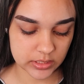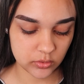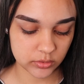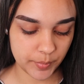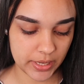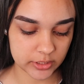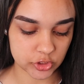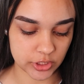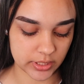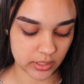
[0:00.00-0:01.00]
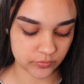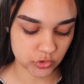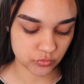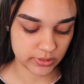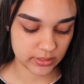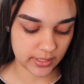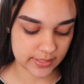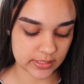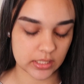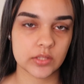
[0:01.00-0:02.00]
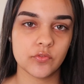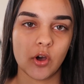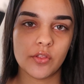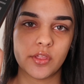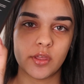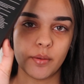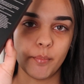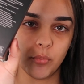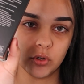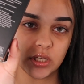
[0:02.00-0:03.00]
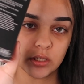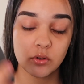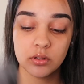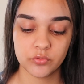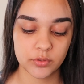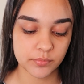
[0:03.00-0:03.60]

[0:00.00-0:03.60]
in all the packaging, I've just realised that they've got the bunny in all of them,